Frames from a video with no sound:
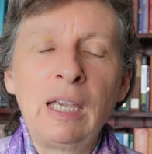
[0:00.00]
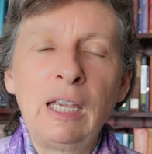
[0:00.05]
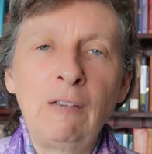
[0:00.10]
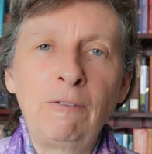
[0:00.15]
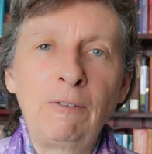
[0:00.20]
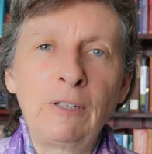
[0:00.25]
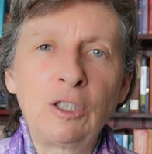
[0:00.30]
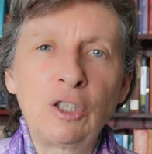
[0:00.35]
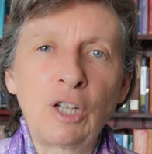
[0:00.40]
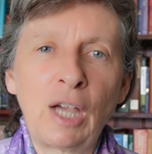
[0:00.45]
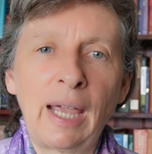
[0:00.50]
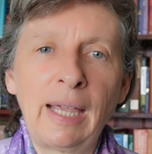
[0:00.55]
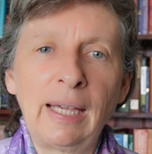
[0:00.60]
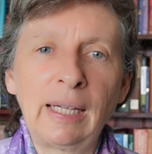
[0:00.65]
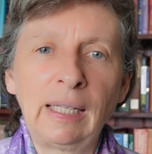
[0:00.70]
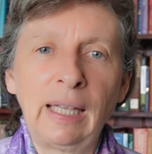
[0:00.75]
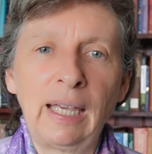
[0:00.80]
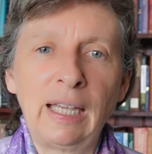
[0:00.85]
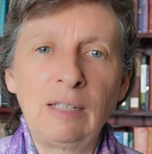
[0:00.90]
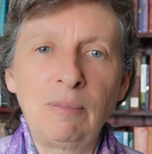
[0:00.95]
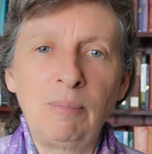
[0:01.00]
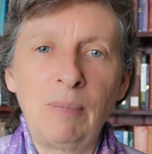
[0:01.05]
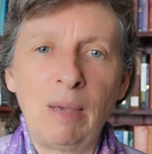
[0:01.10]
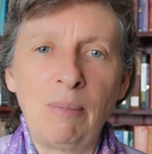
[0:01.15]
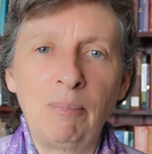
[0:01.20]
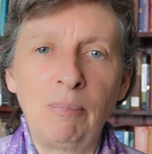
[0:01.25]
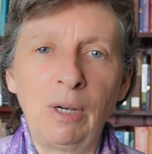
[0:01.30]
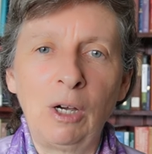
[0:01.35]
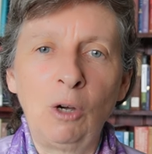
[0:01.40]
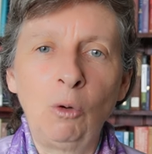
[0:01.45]
if a JLN
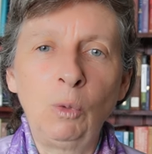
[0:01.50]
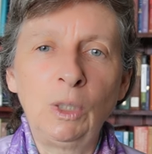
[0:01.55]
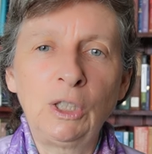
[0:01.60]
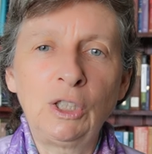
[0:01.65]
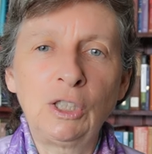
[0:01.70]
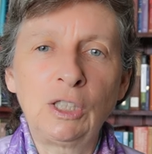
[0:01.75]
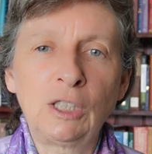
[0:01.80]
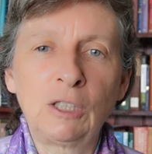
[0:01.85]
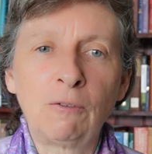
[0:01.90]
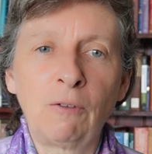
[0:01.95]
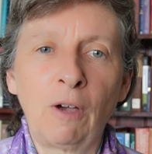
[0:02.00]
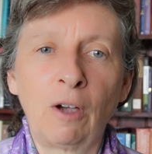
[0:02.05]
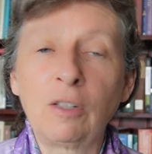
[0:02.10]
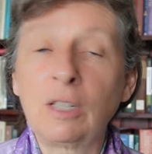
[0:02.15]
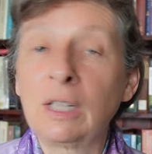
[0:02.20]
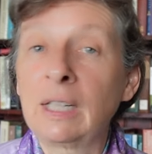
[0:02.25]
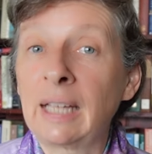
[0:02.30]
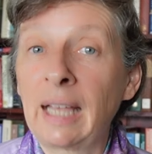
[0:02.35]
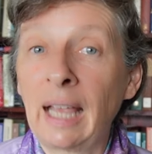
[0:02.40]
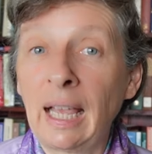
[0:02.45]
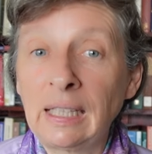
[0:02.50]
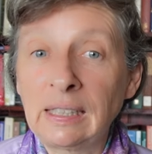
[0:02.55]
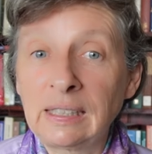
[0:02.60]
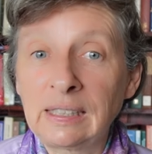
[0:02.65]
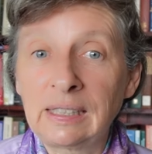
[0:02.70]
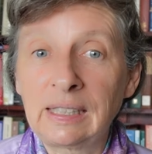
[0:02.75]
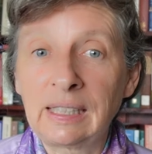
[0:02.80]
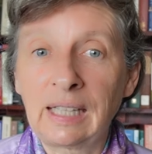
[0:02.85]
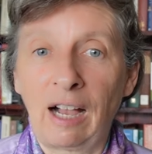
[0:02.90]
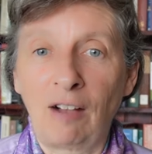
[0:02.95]
member wishes to vote
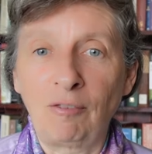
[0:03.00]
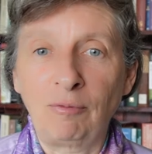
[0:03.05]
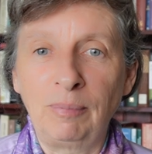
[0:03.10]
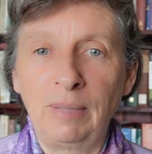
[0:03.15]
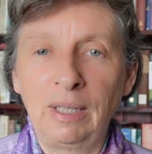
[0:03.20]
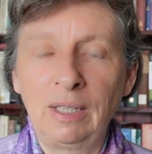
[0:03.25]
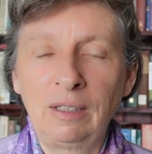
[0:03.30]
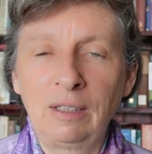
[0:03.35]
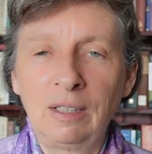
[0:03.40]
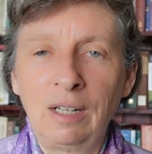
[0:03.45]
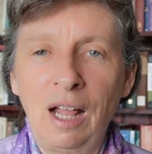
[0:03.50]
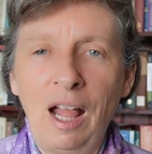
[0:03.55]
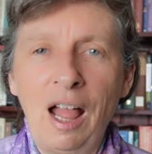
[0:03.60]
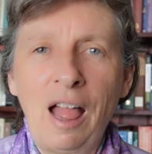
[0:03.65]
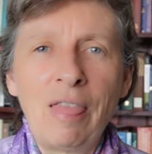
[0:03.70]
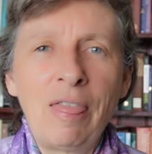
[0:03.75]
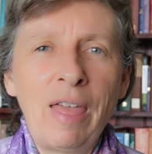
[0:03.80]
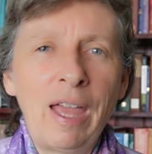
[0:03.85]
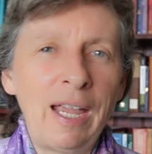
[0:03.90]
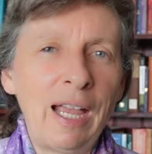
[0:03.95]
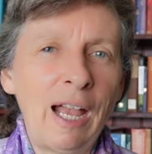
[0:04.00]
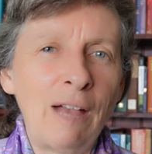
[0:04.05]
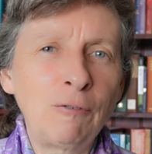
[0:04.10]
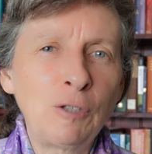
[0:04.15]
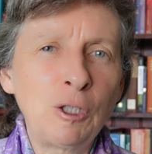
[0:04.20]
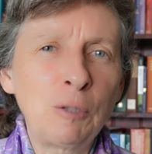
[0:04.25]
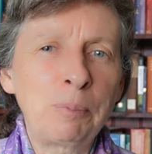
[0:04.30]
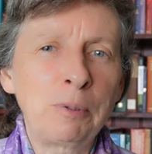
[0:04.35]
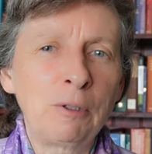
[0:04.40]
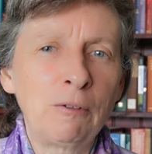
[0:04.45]
against the government, they have
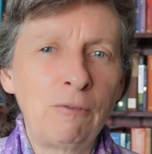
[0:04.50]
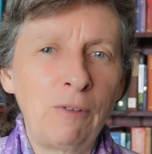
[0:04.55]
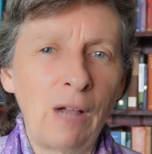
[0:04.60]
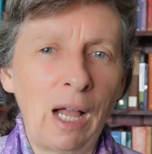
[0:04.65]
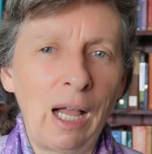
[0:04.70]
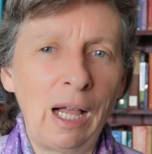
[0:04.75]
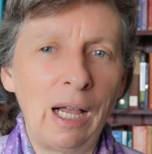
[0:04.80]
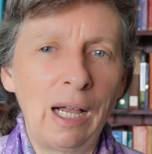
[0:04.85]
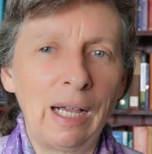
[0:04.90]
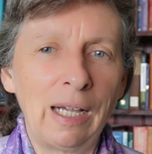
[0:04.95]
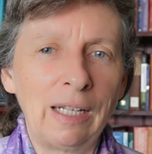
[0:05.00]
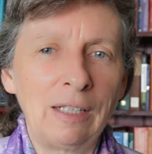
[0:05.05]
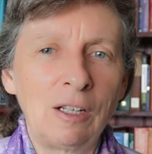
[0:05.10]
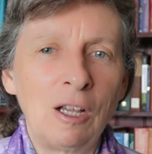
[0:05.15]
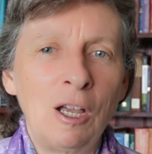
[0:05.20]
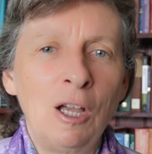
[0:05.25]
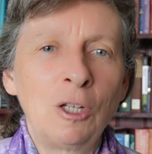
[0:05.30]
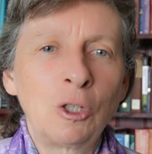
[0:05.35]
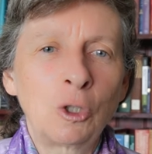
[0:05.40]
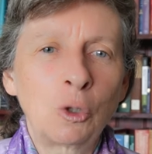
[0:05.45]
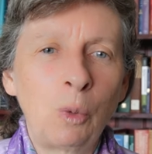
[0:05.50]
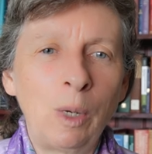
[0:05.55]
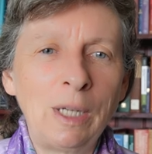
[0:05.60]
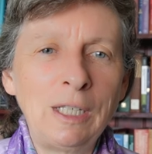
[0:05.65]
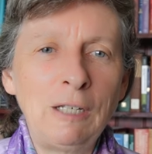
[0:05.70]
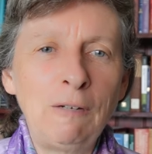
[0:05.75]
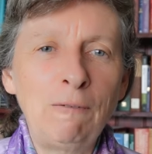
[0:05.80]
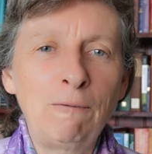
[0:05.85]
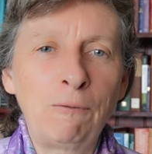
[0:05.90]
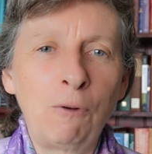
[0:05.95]
to provide
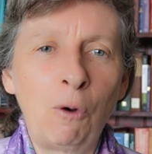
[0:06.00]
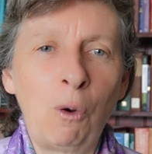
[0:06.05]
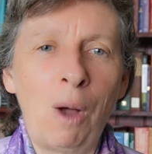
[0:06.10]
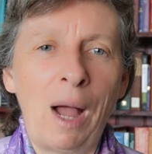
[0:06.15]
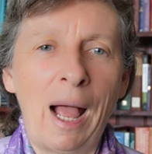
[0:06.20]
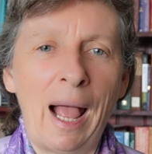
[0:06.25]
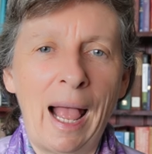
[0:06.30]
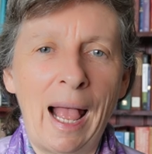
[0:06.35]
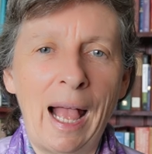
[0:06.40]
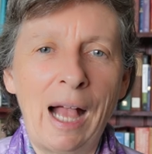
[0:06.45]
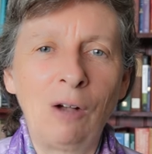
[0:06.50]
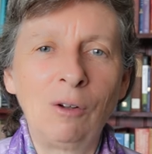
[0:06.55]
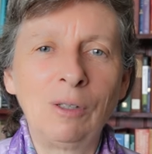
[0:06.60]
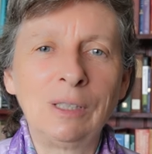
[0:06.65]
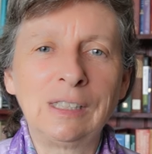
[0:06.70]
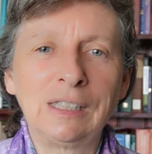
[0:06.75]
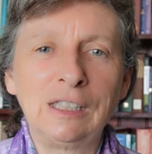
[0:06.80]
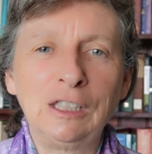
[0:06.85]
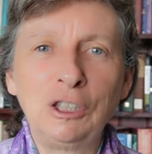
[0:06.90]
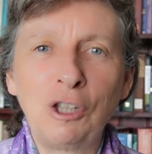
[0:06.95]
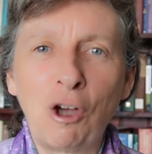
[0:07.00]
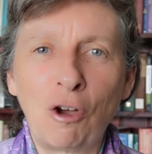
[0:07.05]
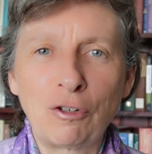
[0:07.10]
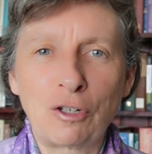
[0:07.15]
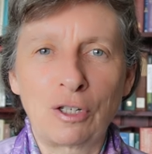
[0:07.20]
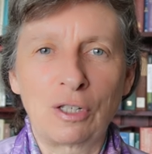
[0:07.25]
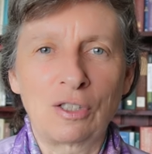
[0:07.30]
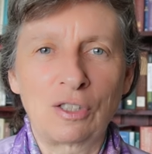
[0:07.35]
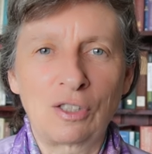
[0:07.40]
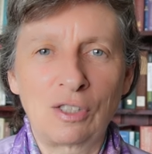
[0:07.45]
24 hours
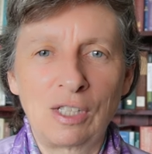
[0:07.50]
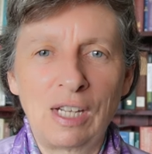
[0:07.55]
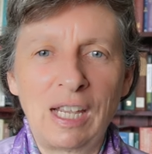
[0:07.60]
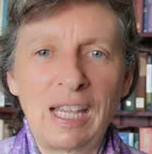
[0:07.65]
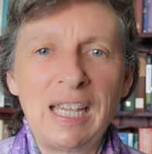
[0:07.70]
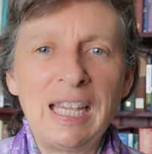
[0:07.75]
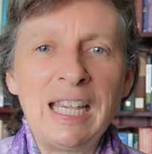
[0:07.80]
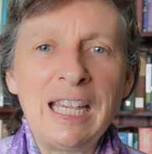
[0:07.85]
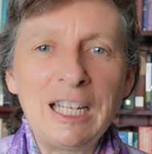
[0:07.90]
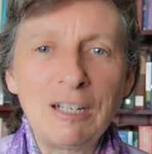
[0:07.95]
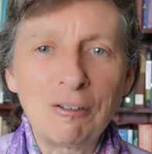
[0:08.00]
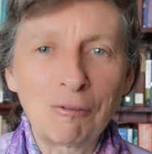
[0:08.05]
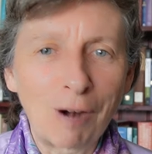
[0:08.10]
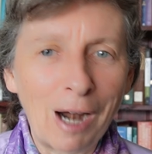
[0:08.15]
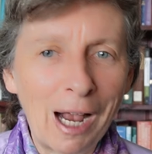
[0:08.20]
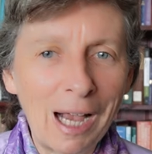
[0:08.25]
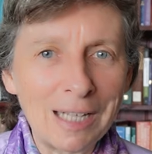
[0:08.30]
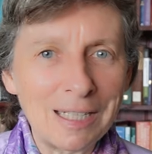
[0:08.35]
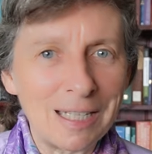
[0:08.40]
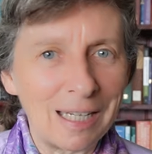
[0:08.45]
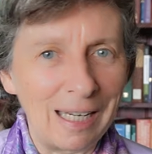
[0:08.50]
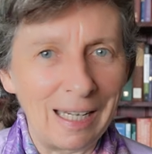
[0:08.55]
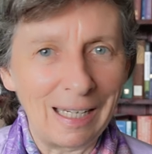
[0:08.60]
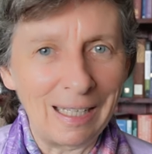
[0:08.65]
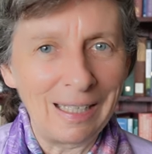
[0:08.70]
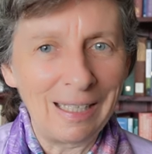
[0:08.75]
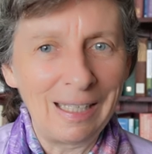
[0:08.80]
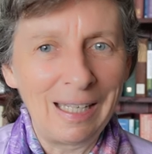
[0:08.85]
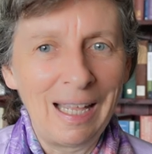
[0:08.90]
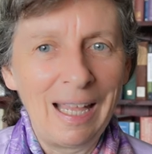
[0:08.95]
notice in
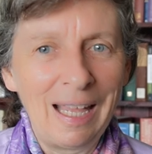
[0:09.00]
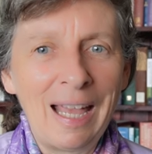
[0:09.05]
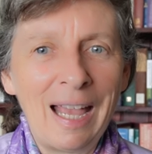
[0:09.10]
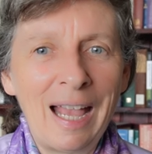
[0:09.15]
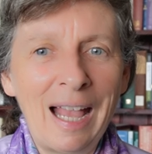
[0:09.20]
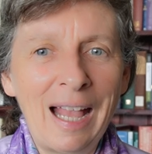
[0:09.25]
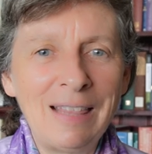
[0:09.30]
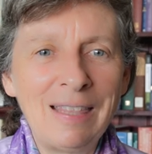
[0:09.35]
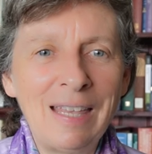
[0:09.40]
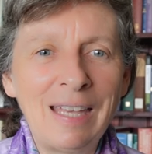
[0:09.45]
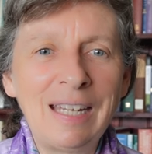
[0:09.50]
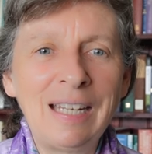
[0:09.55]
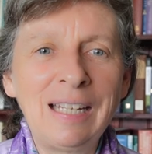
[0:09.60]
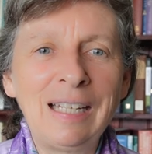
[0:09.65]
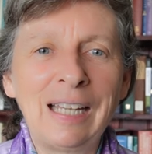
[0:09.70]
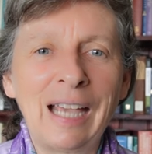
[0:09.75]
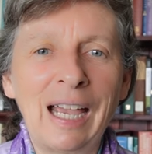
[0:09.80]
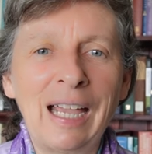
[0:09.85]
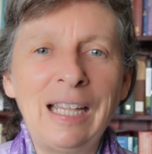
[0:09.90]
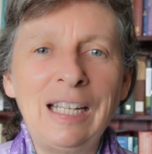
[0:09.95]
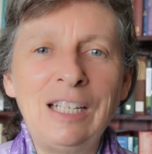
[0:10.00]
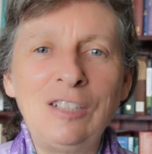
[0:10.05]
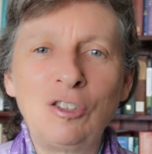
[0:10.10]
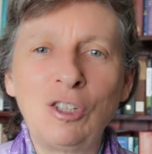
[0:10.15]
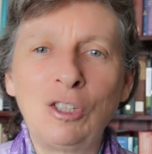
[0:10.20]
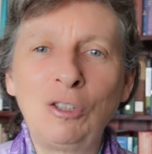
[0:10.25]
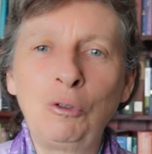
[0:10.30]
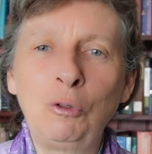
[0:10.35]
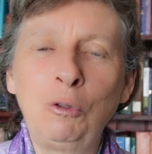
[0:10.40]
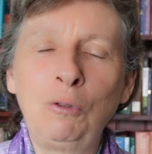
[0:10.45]
writing and then engage
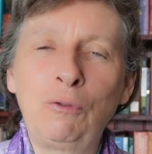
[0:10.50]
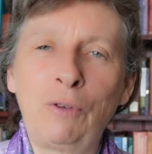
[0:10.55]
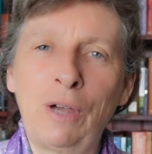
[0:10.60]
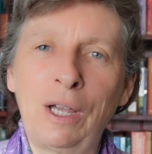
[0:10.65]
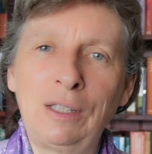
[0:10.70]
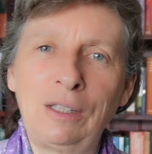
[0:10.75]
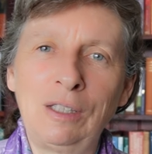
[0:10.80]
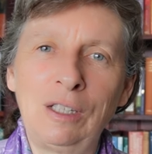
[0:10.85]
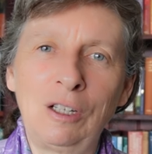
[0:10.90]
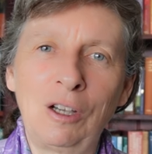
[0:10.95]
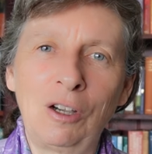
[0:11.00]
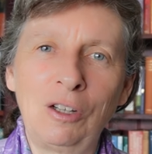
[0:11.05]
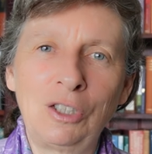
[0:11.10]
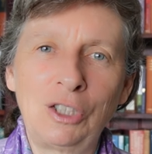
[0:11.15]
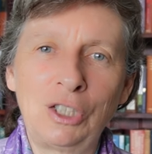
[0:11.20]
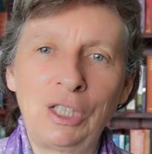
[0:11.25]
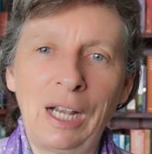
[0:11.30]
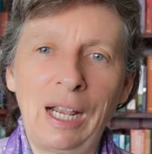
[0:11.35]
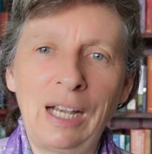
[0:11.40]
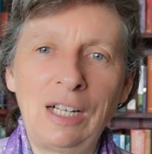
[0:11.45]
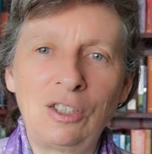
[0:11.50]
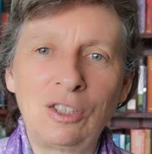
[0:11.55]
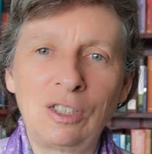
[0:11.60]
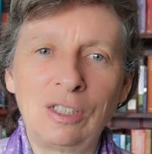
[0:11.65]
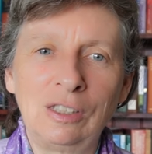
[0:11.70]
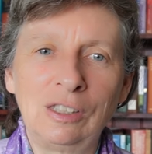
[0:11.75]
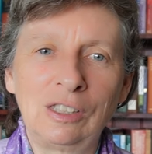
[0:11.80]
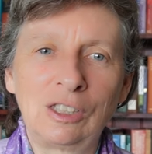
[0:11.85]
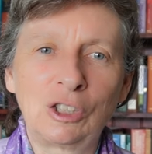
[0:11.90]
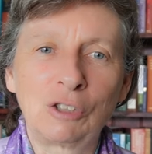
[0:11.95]
in good faith
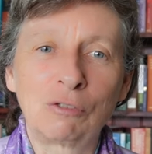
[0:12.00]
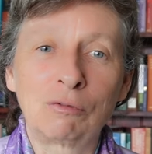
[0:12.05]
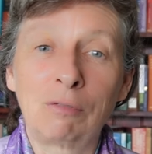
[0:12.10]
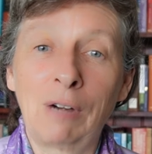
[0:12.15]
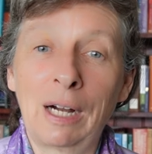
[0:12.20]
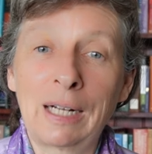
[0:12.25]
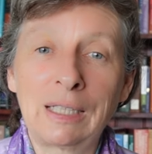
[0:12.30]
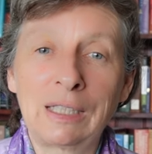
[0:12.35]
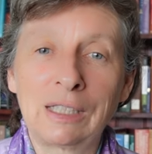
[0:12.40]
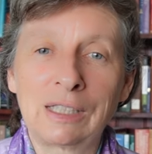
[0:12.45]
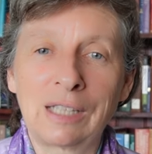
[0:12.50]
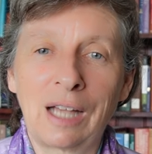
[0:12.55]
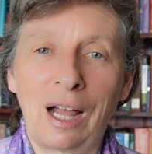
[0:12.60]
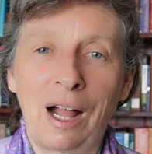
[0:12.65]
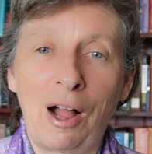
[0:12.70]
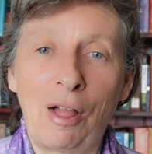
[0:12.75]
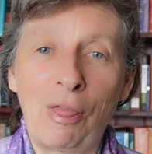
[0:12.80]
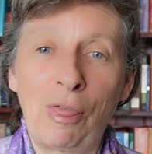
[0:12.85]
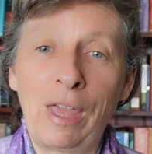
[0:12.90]
negotiations to reconcile